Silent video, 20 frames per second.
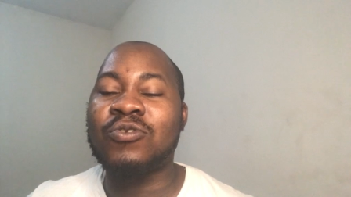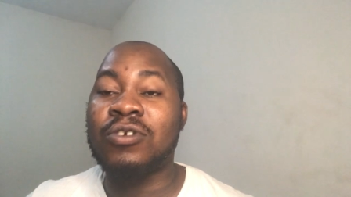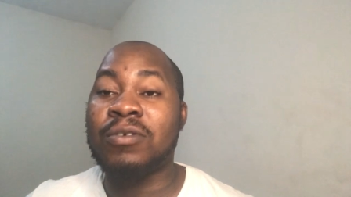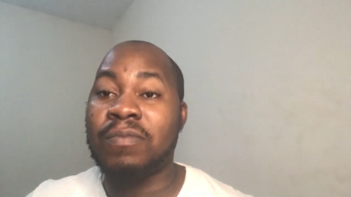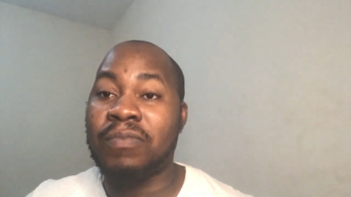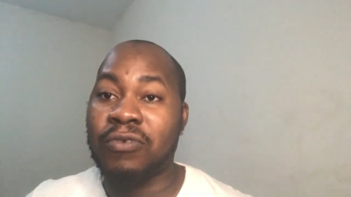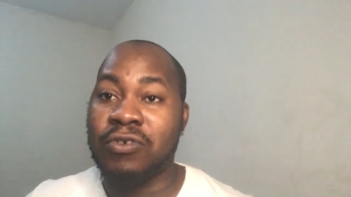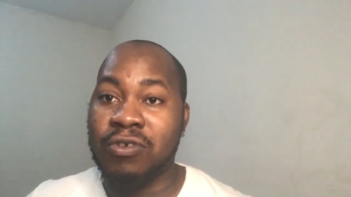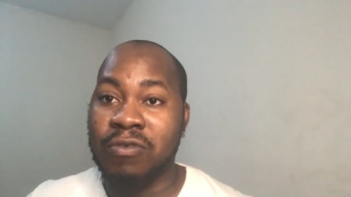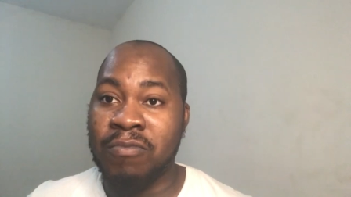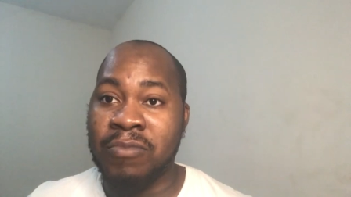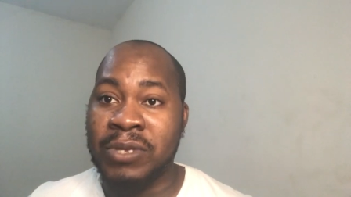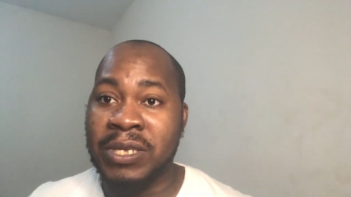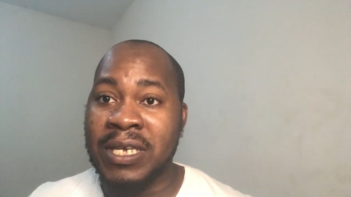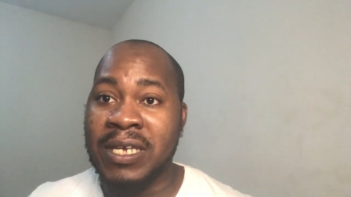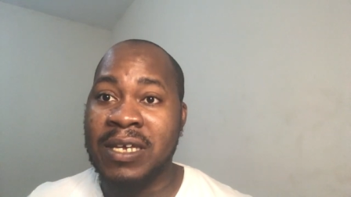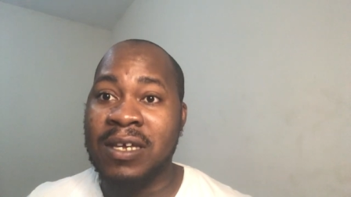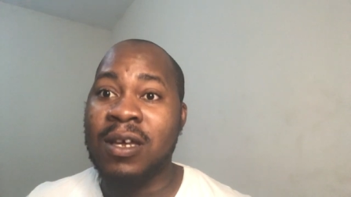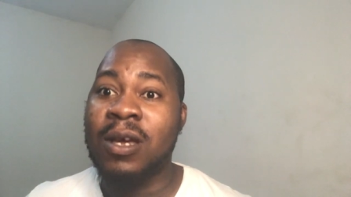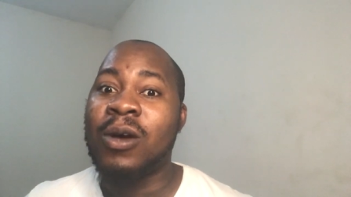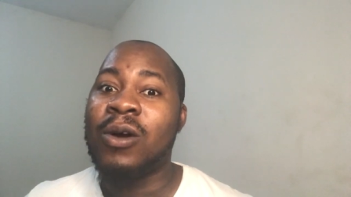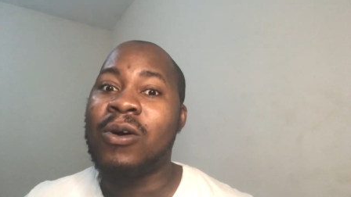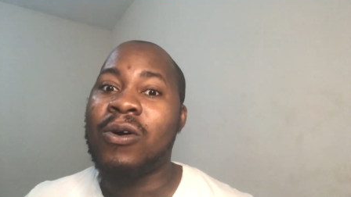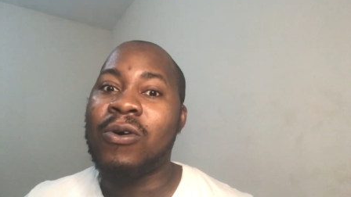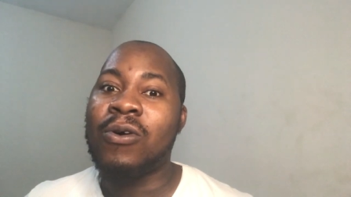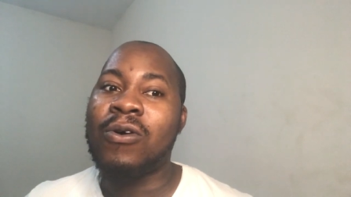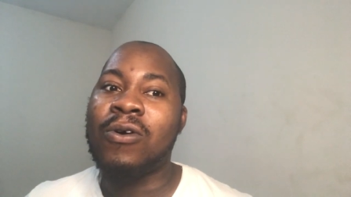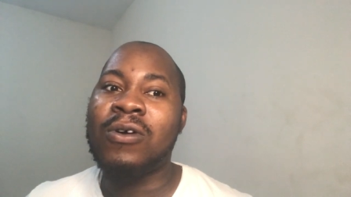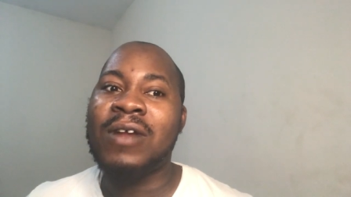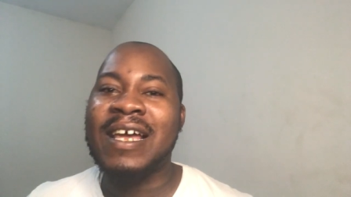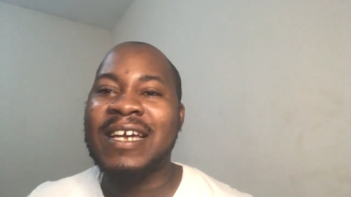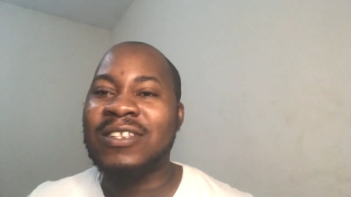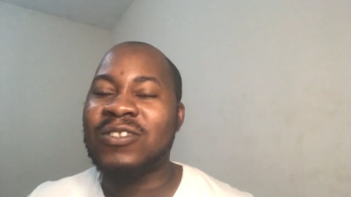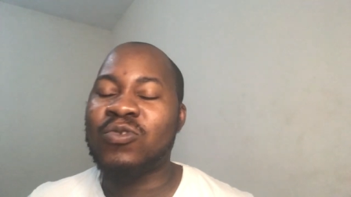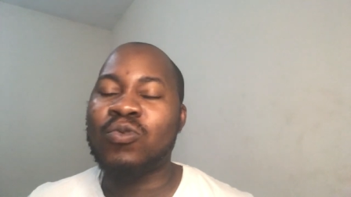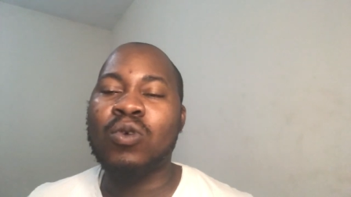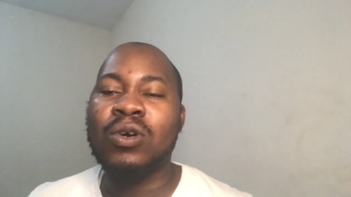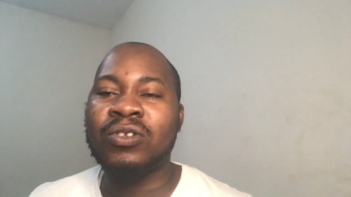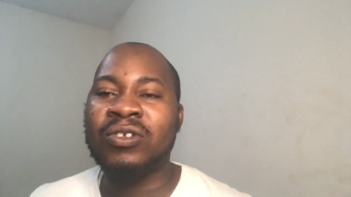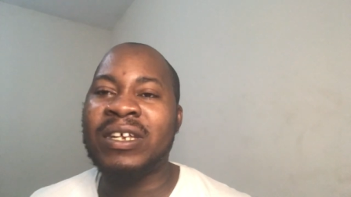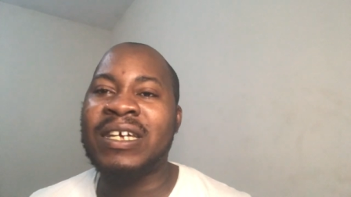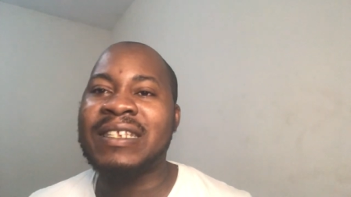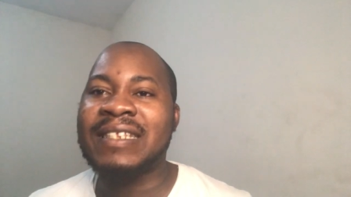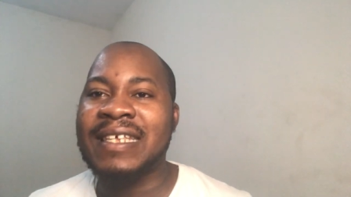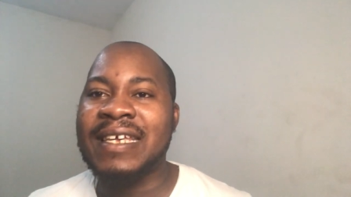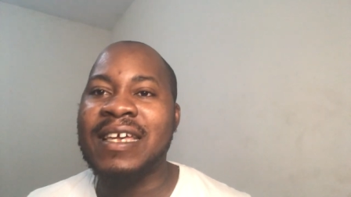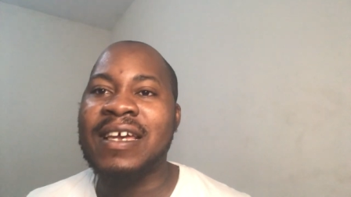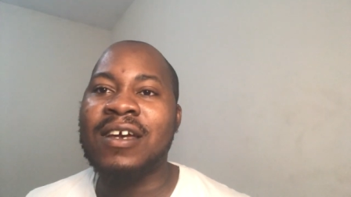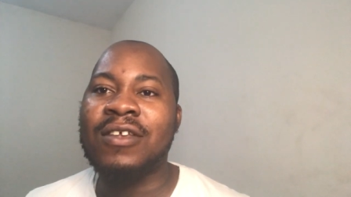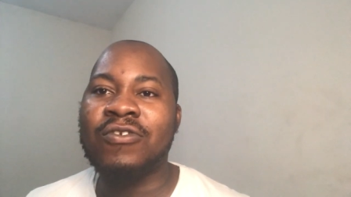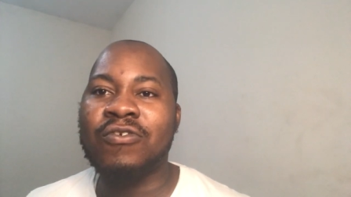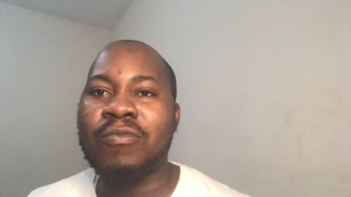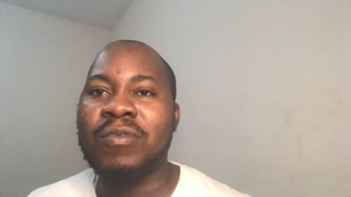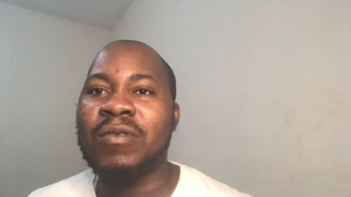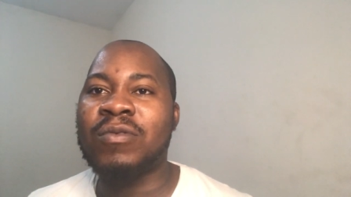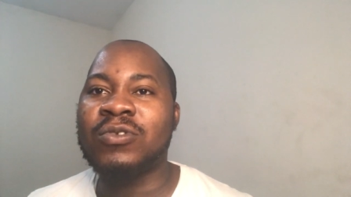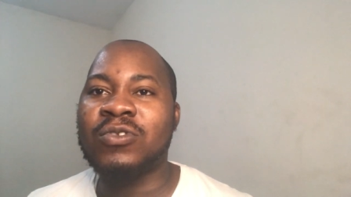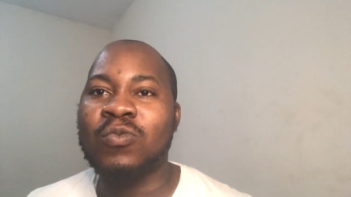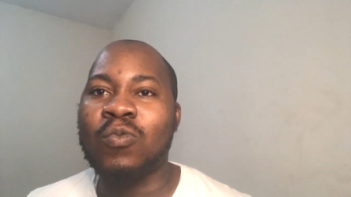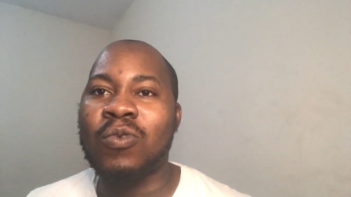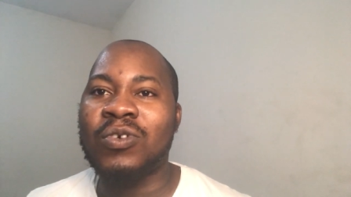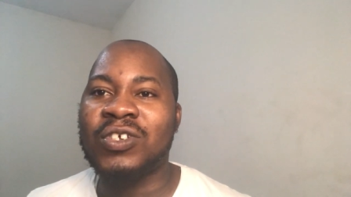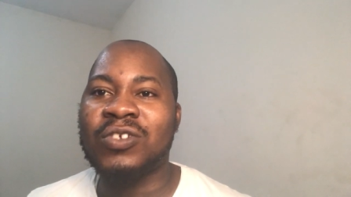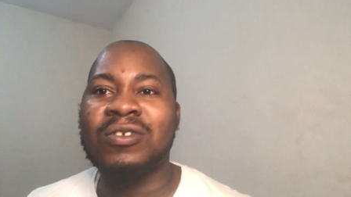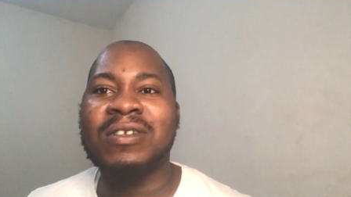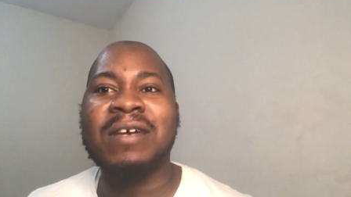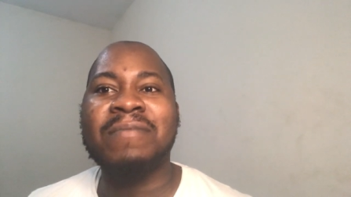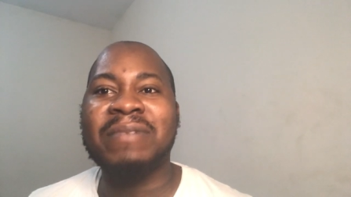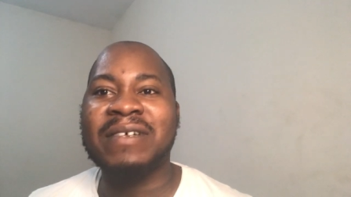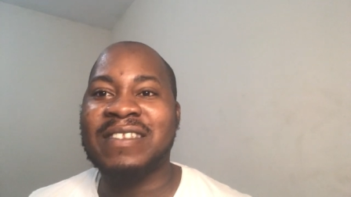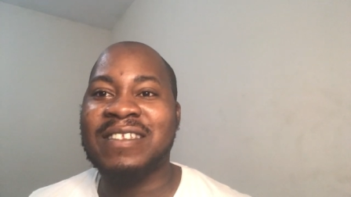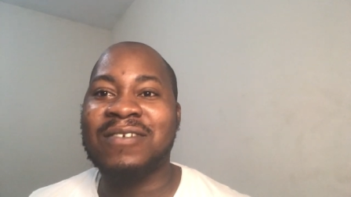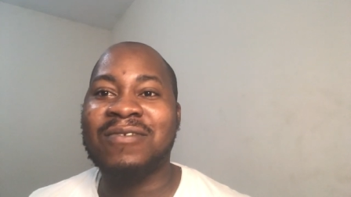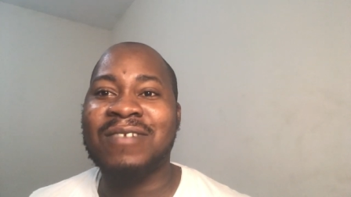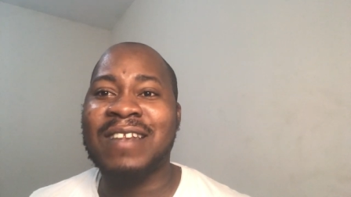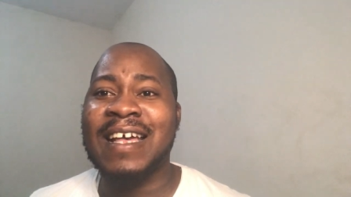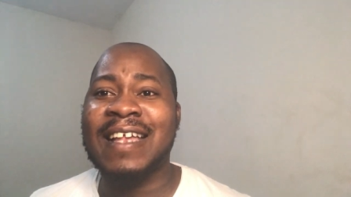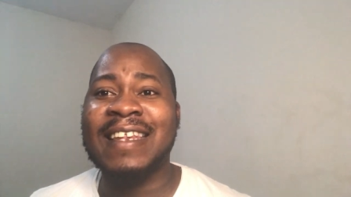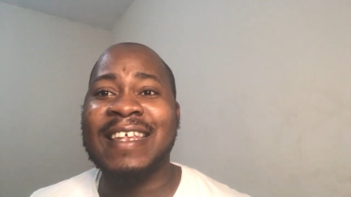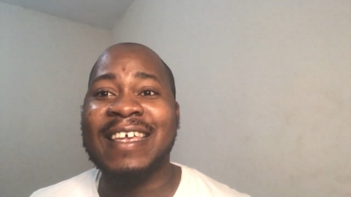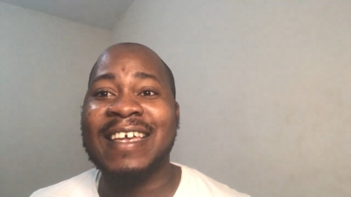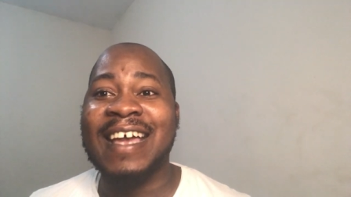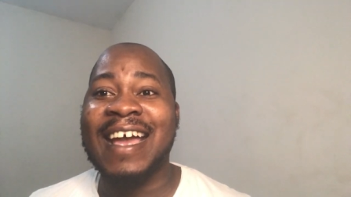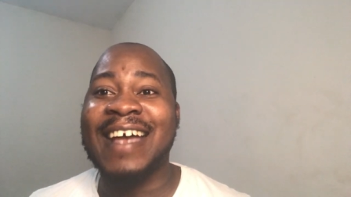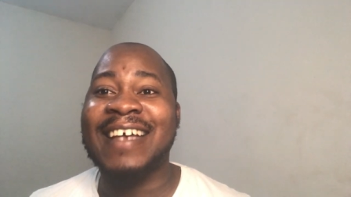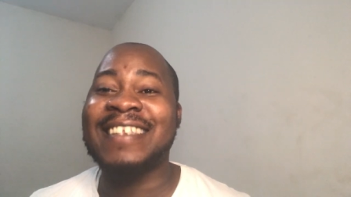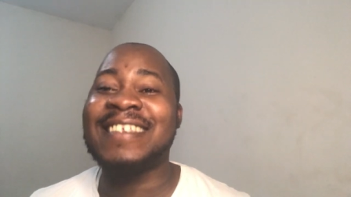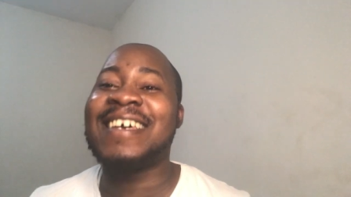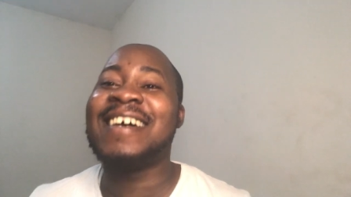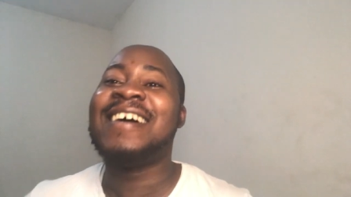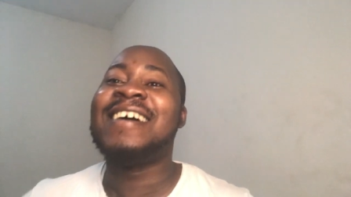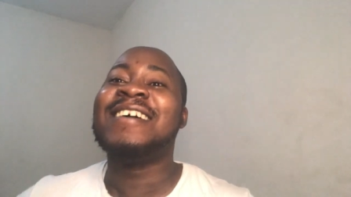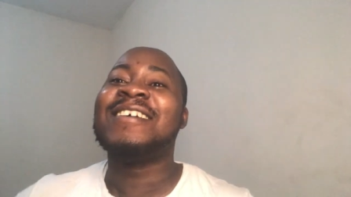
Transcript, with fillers: to a premiere or like to another day and you'll be able to watch it on that particular day guys